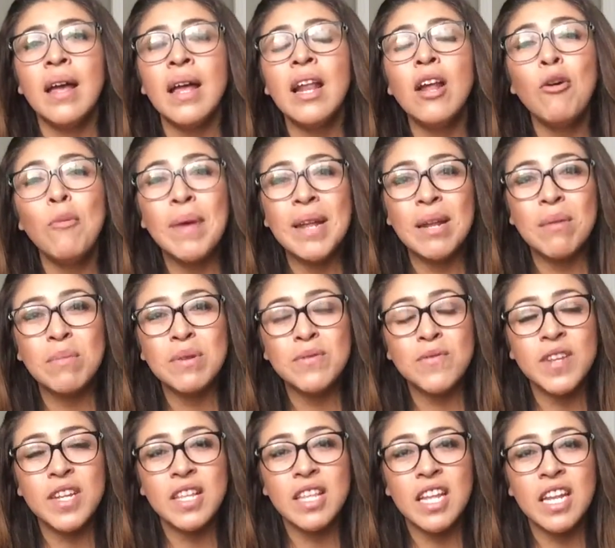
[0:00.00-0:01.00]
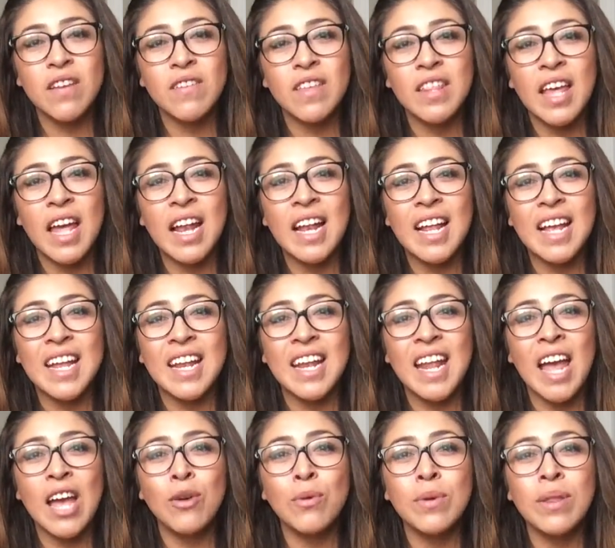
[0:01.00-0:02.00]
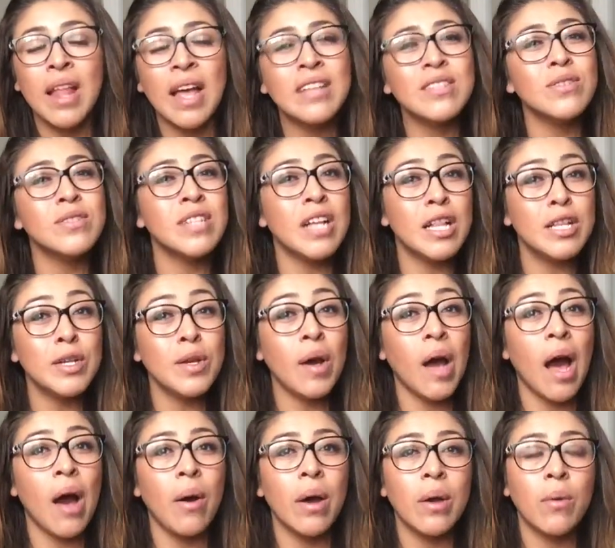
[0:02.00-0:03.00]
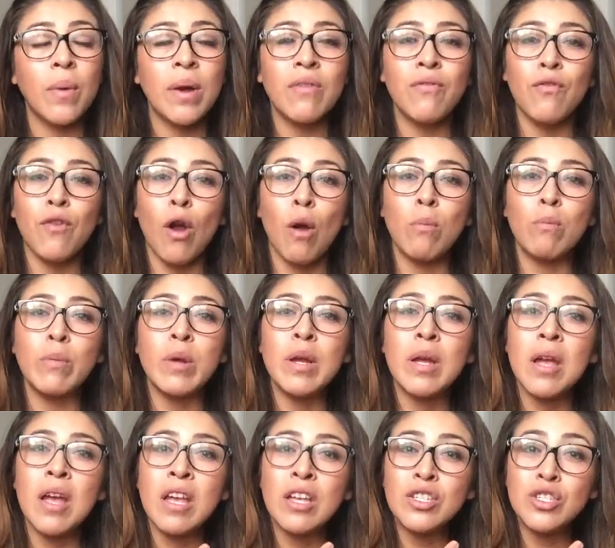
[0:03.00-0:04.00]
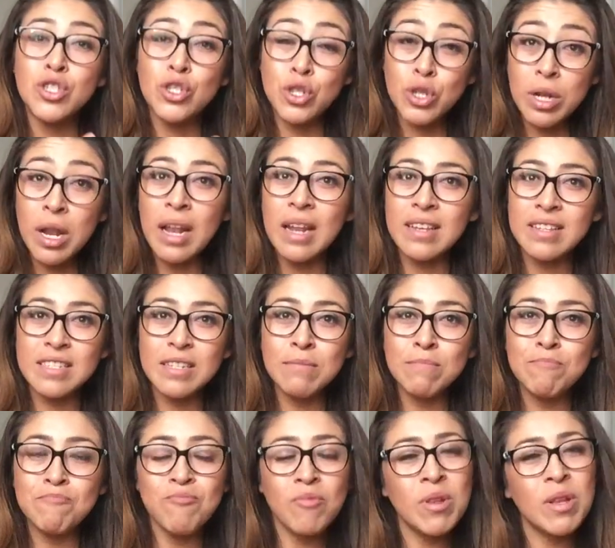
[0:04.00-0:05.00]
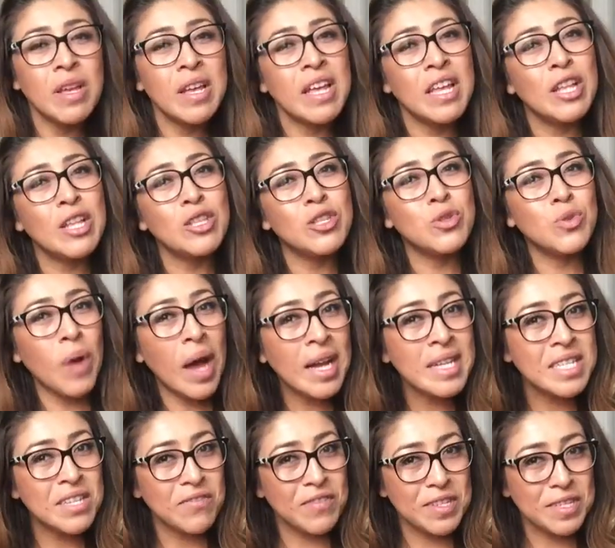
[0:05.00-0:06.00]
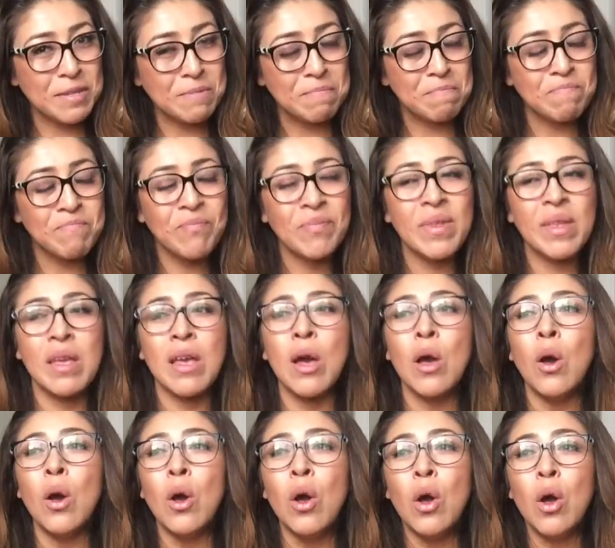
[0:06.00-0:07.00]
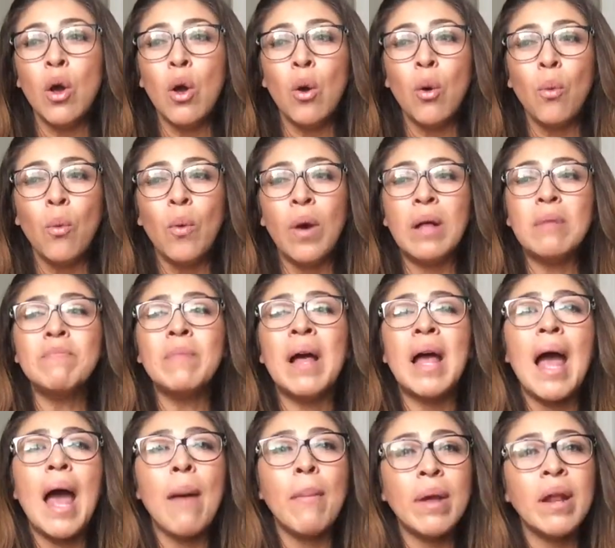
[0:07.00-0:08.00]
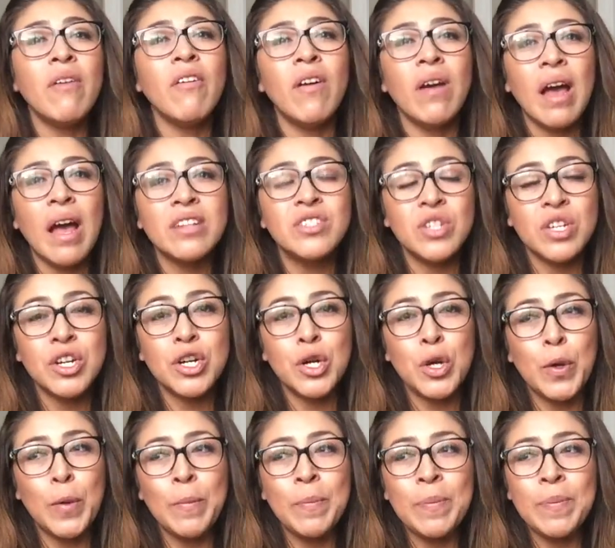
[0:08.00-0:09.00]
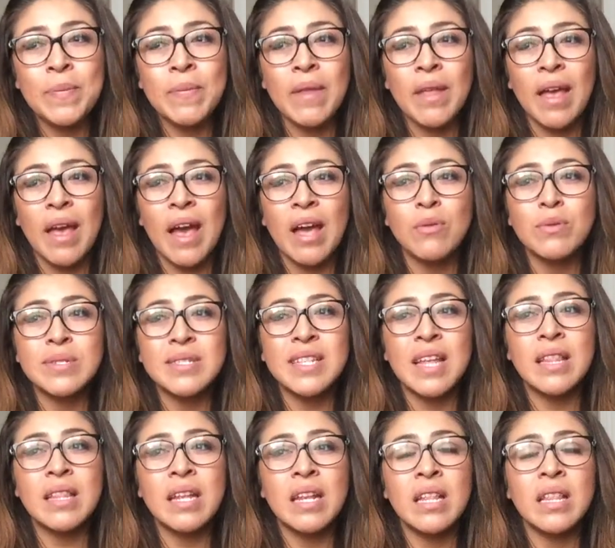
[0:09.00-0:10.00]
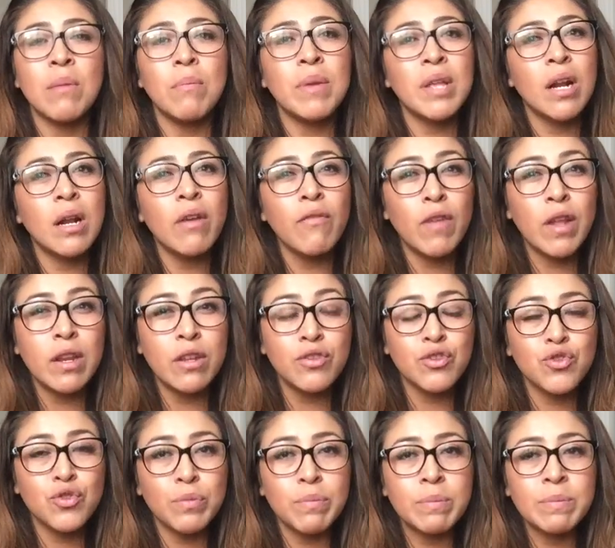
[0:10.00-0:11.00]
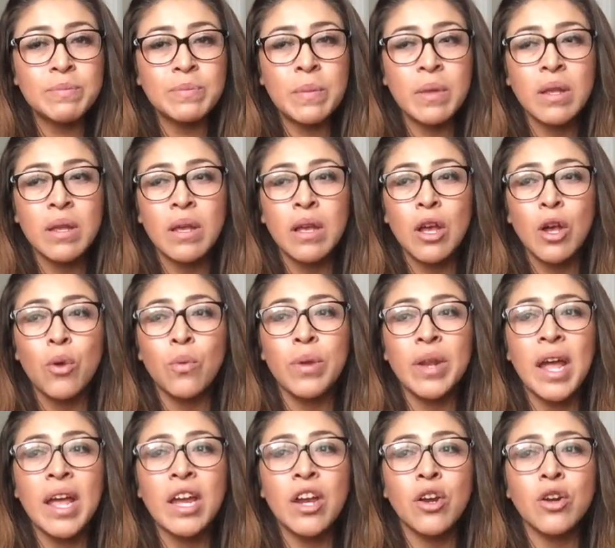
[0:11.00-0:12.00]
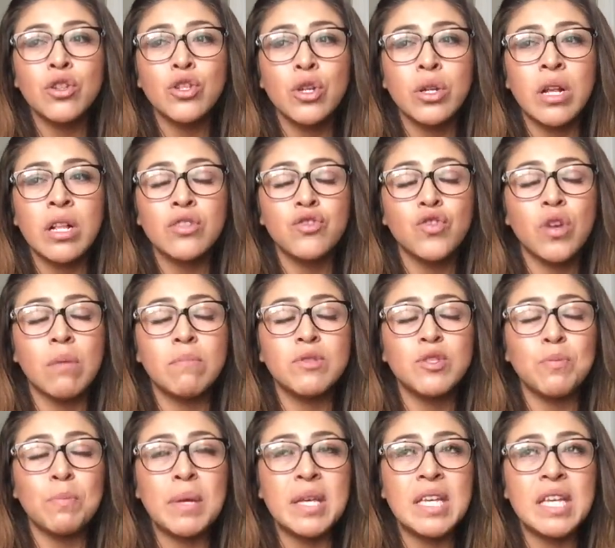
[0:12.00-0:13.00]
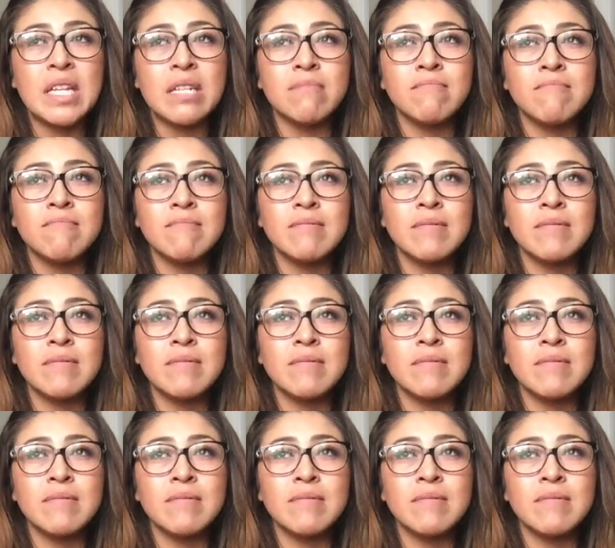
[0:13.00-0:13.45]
Hello, my name is Viridiana Vidal, and I would like to tell you how I went from journalism to activism. Well, about a year ago, I was standing in the middle of the newsroom when I heard Donald Trump speaking.